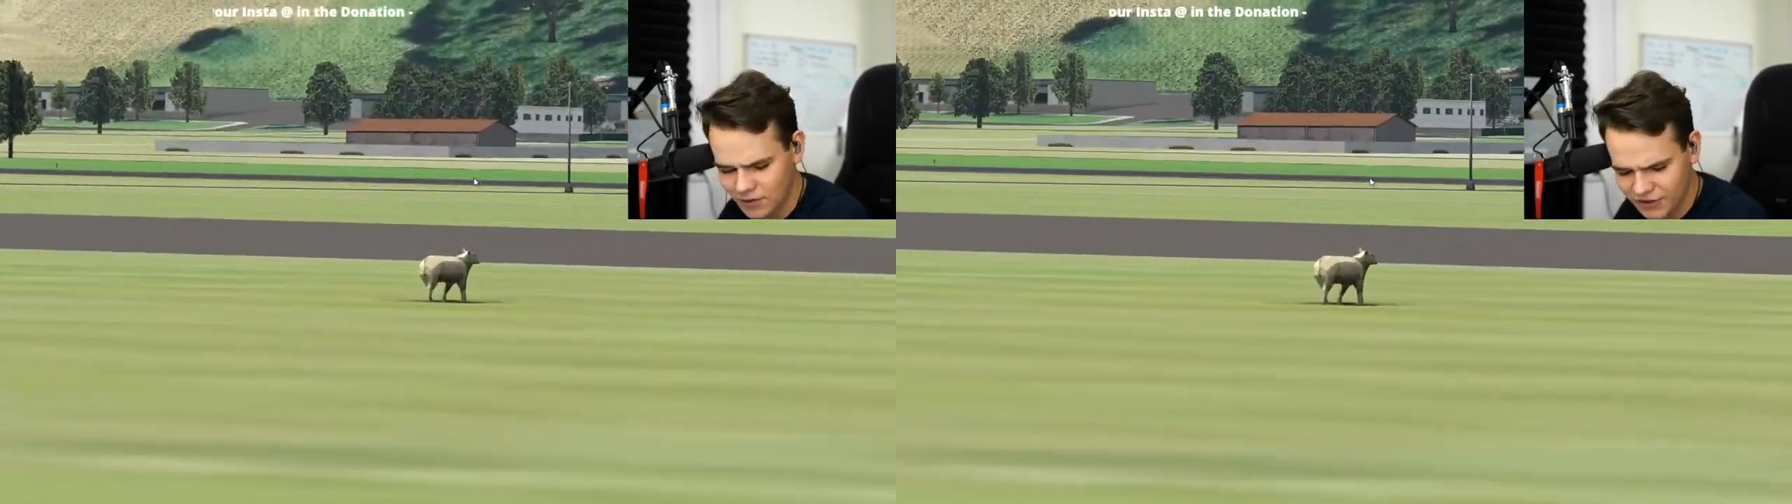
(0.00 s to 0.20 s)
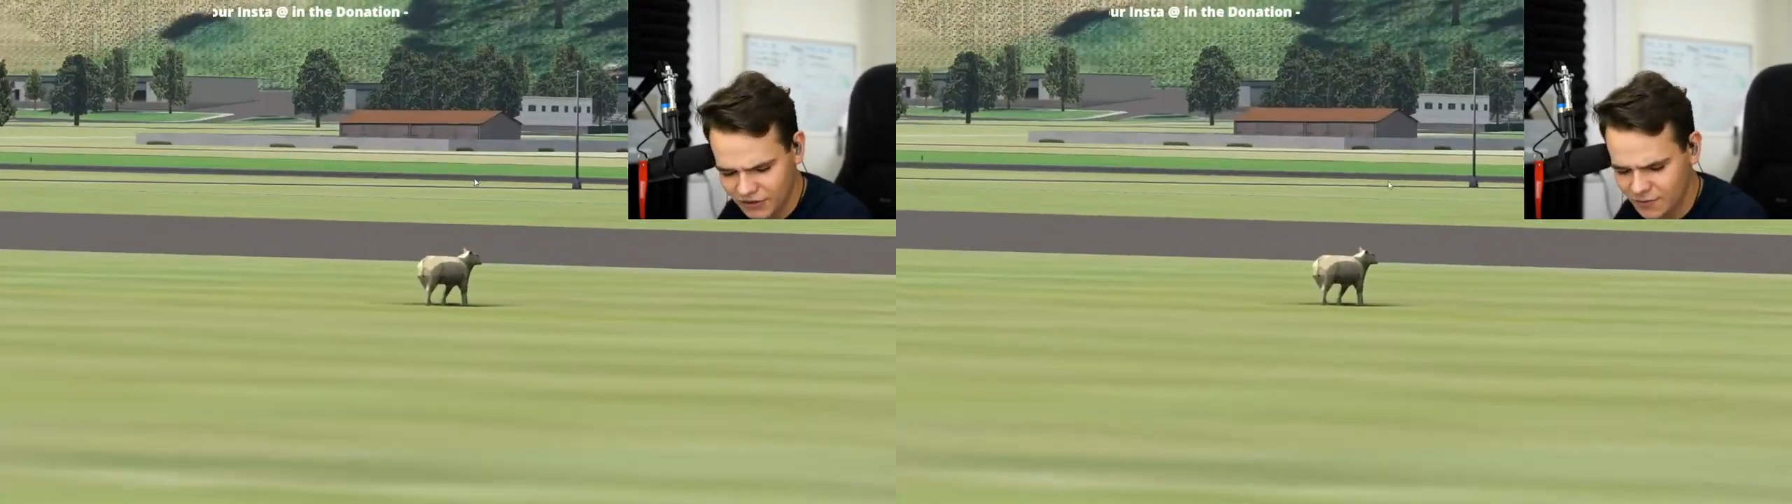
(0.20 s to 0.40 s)

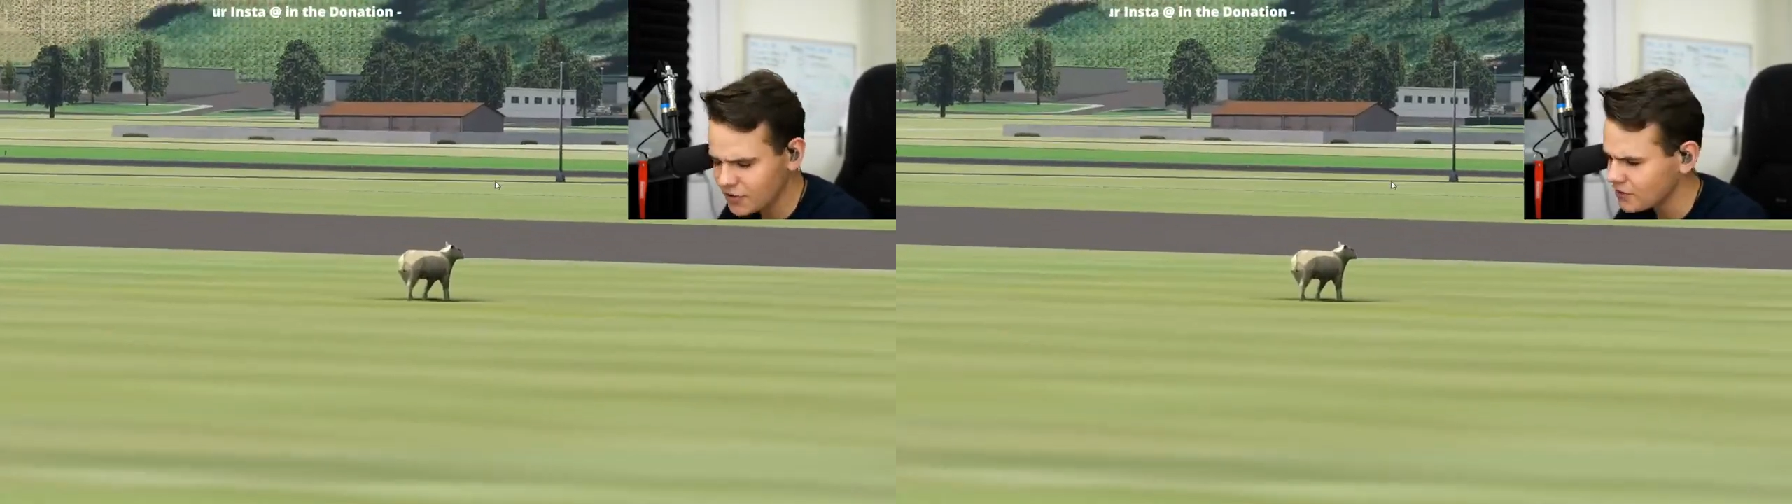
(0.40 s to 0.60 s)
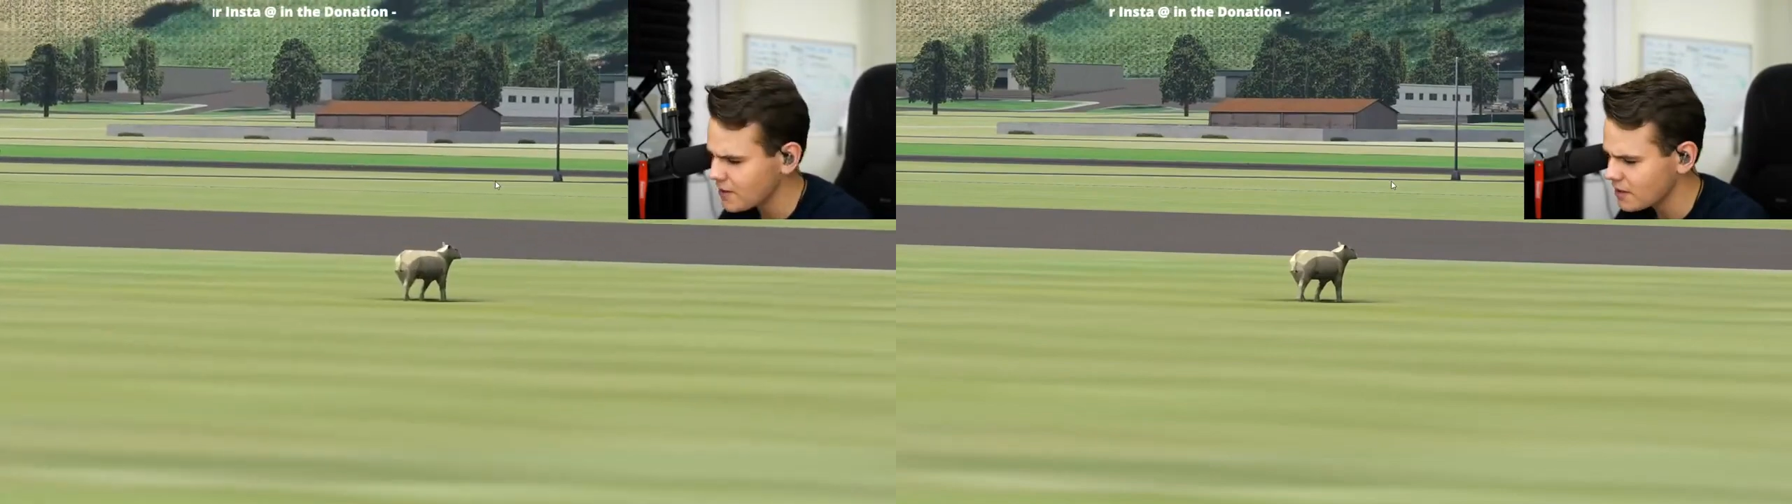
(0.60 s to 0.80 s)
What's this
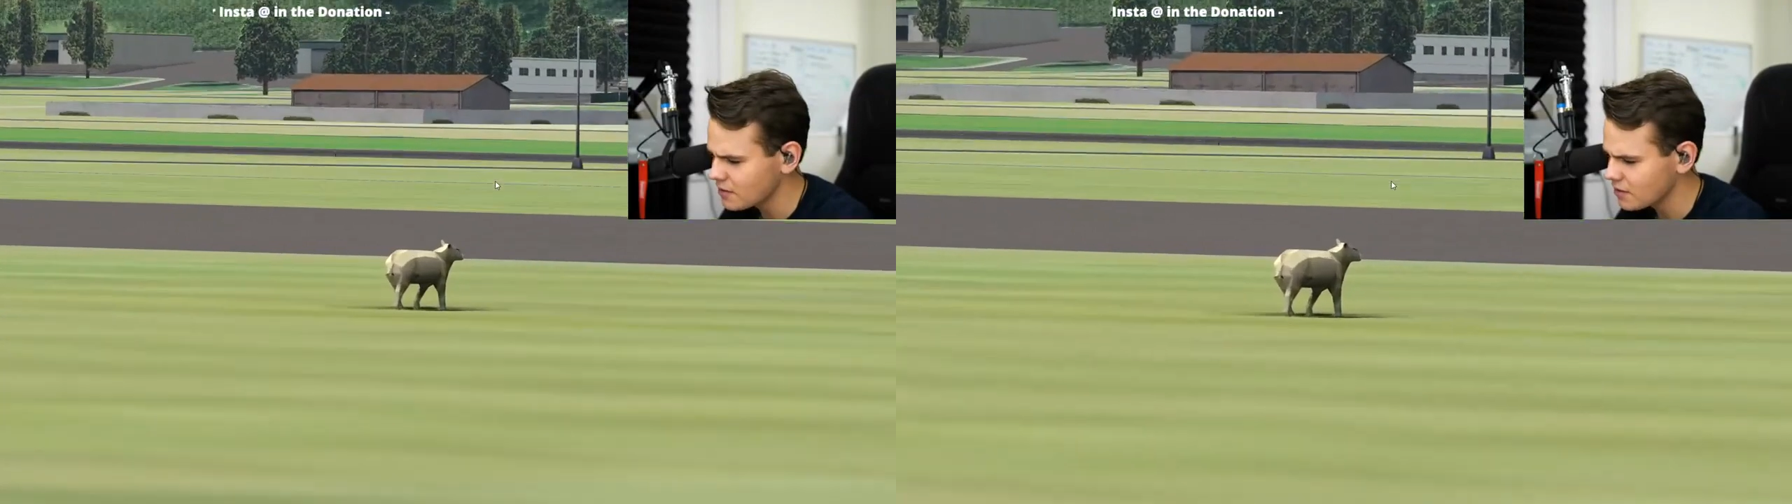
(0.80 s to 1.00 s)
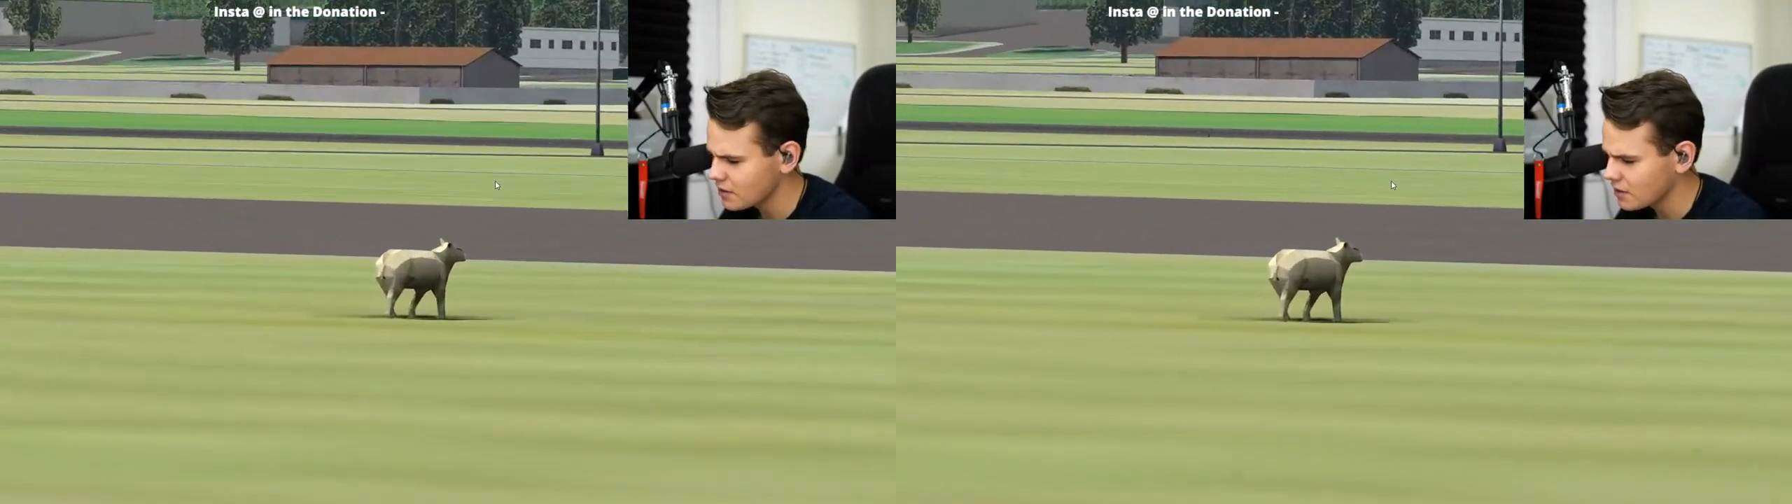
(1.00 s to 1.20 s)
supposed to be? I'm
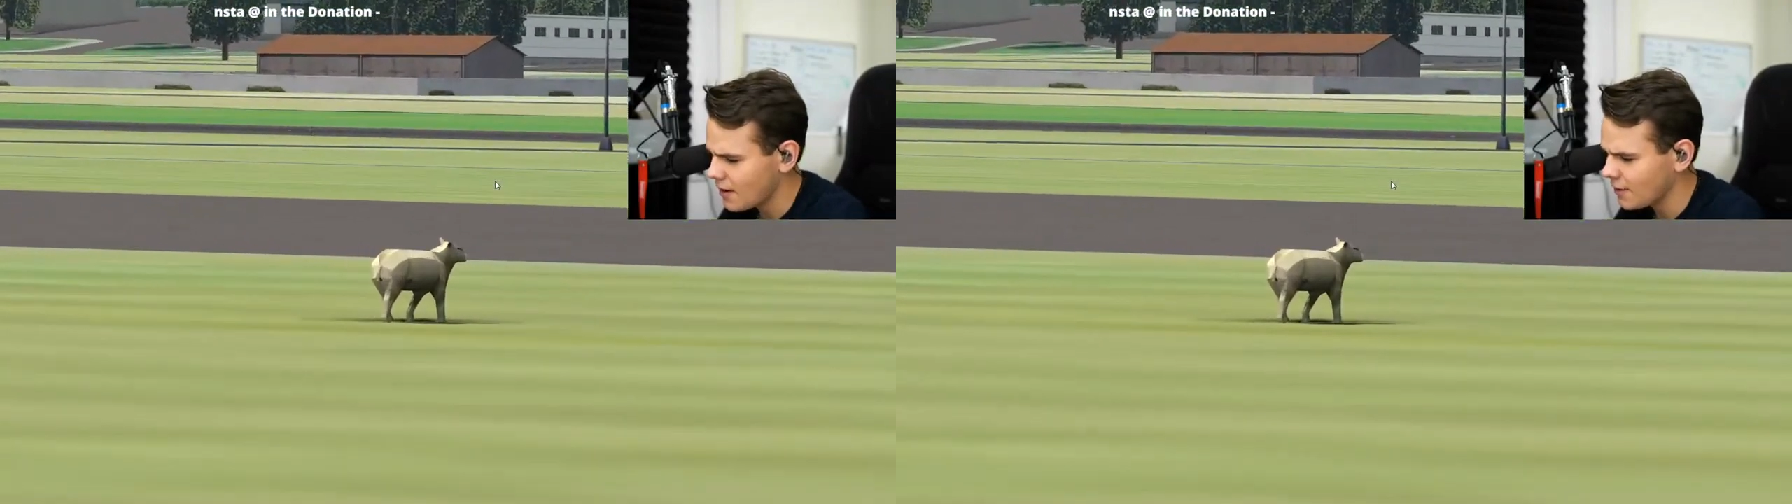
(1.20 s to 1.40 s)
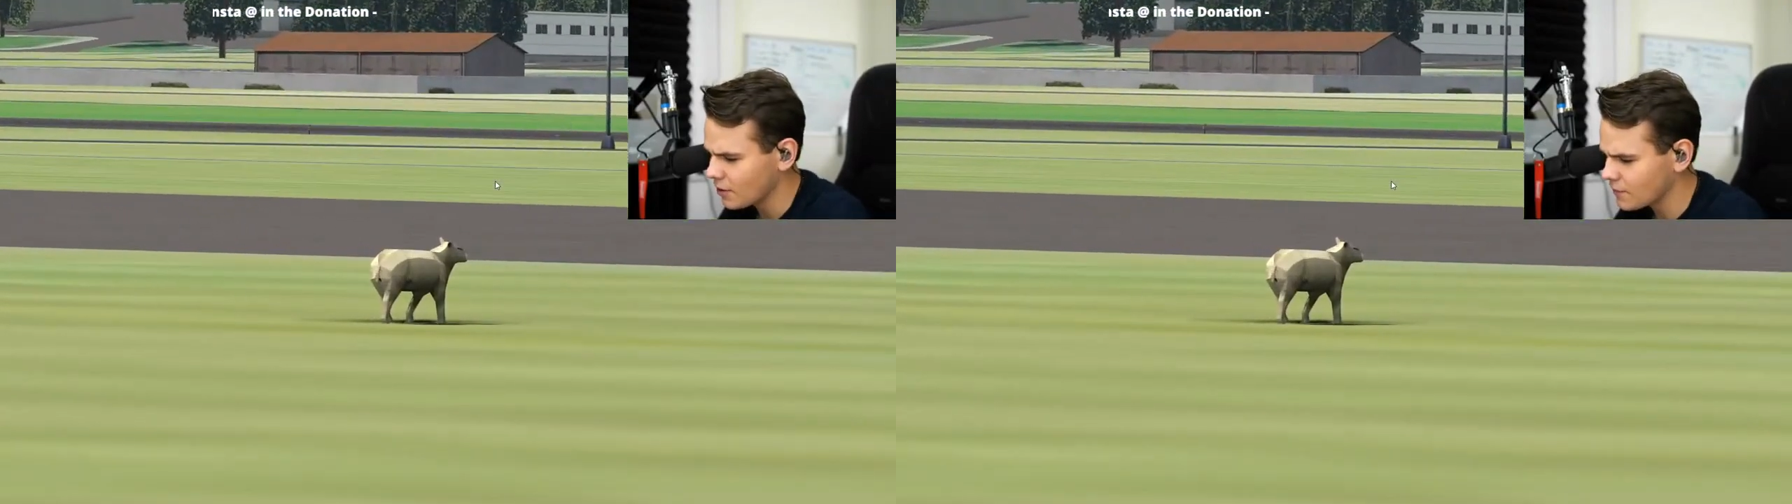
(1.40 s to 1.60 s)

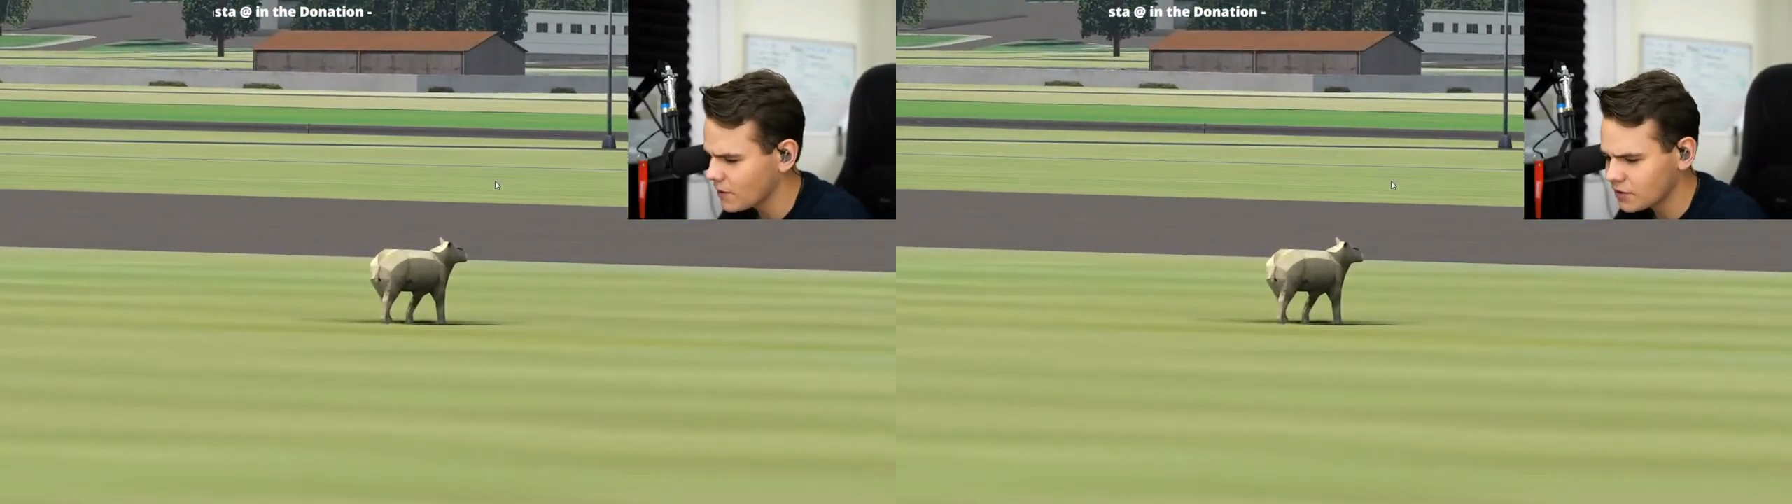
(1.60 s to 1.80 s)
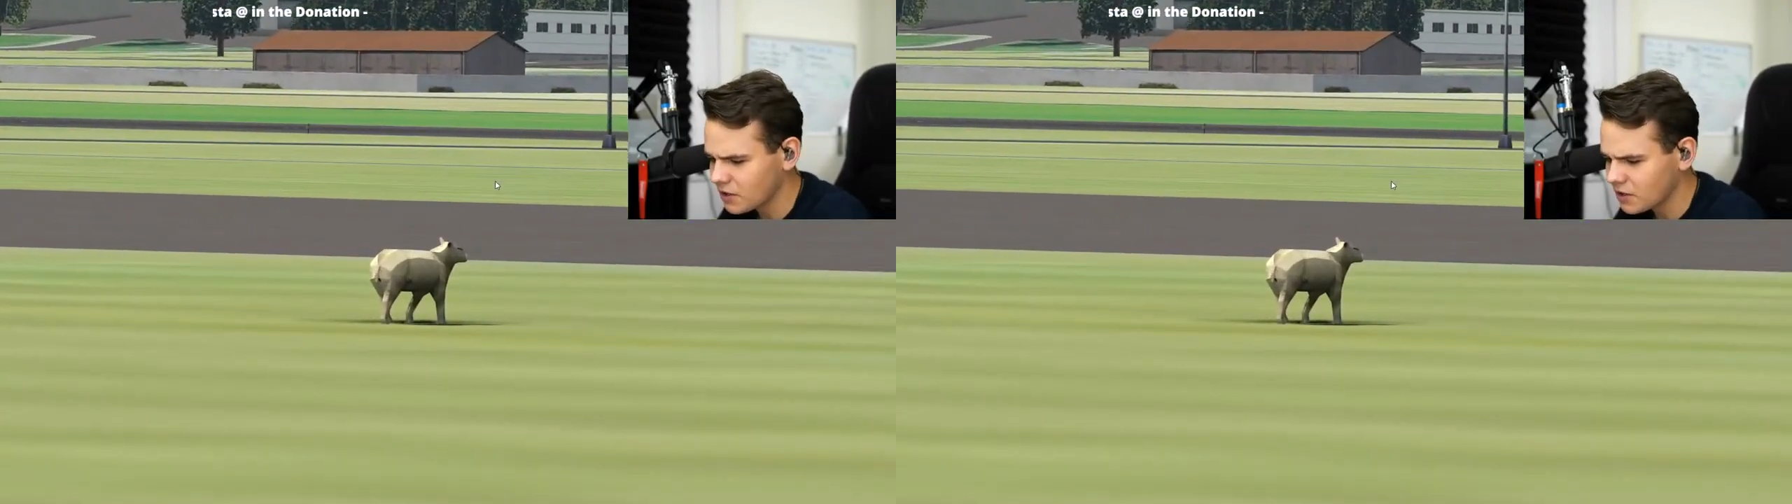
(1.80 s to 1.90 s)
a little